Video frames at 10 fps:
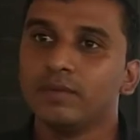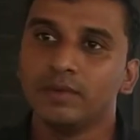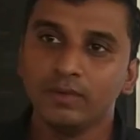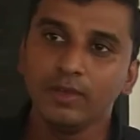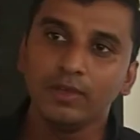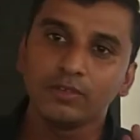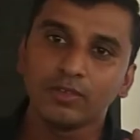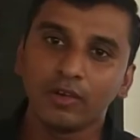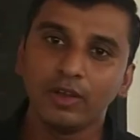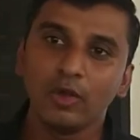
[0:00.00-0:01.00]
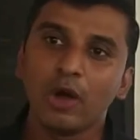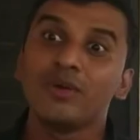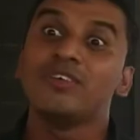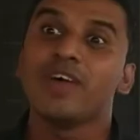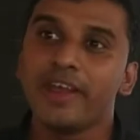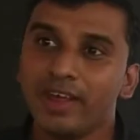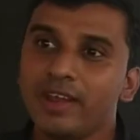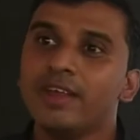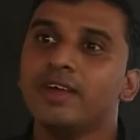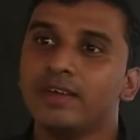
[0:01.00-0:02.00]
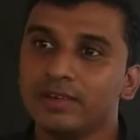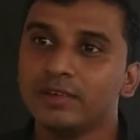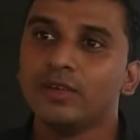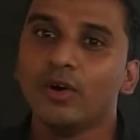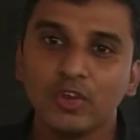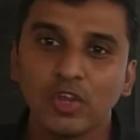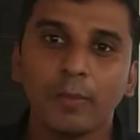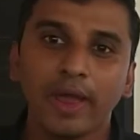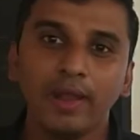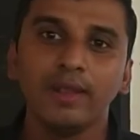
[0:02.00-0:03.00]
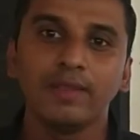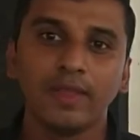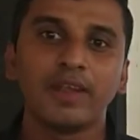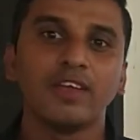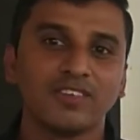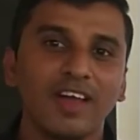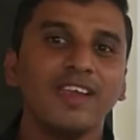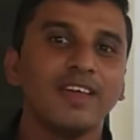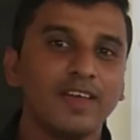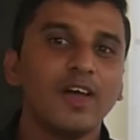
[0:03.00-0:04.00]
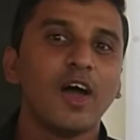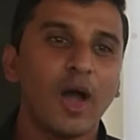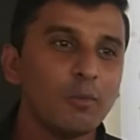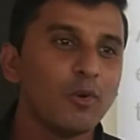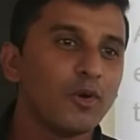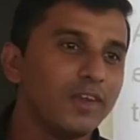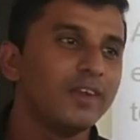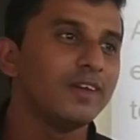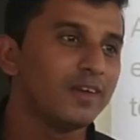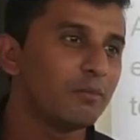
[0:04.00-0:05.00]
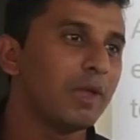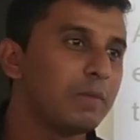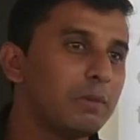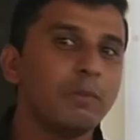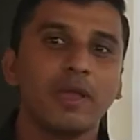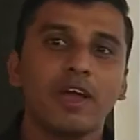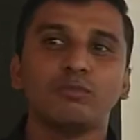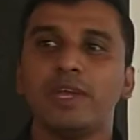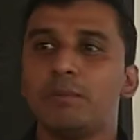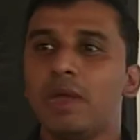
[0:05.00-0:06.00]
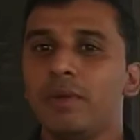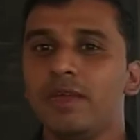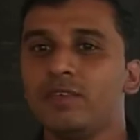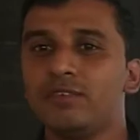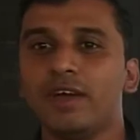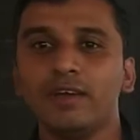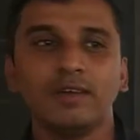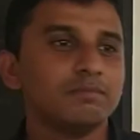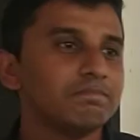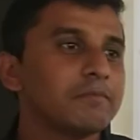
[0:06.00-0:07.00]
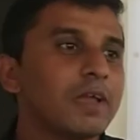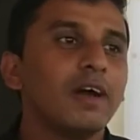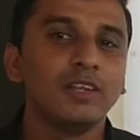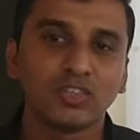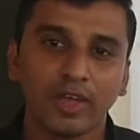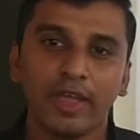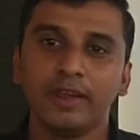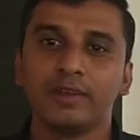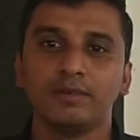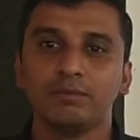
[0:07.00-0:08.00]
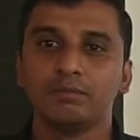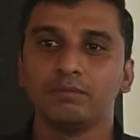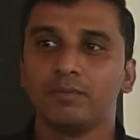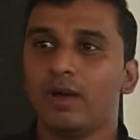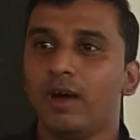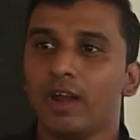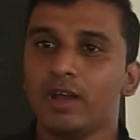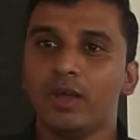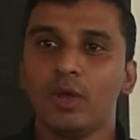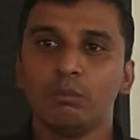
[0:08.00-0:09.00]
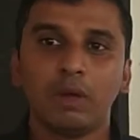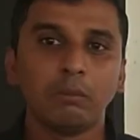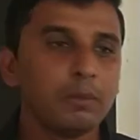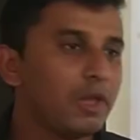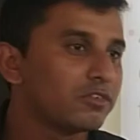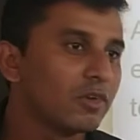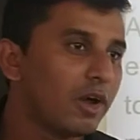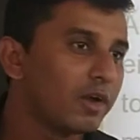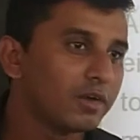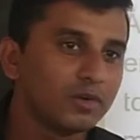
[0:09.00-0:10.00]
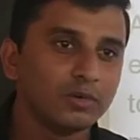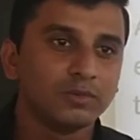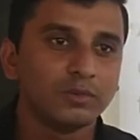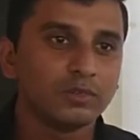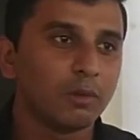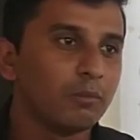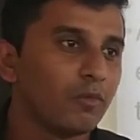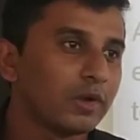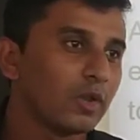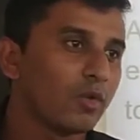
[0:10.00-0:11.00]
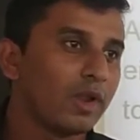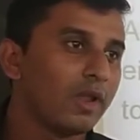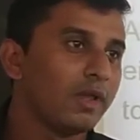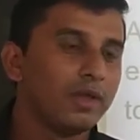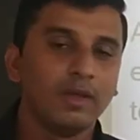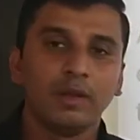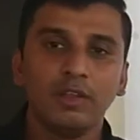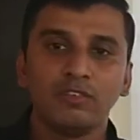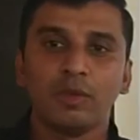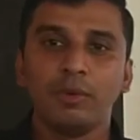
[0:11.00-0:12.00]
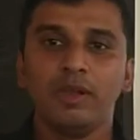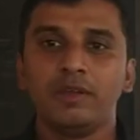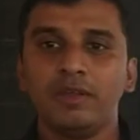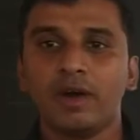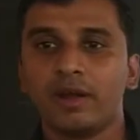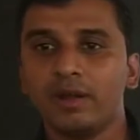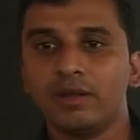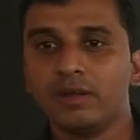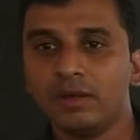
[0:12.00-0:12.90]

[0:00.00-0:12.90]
This already you have decided in your mind that I shall abort it, my baby, because my baby is a girl child, or my baby has got some what you call a disability or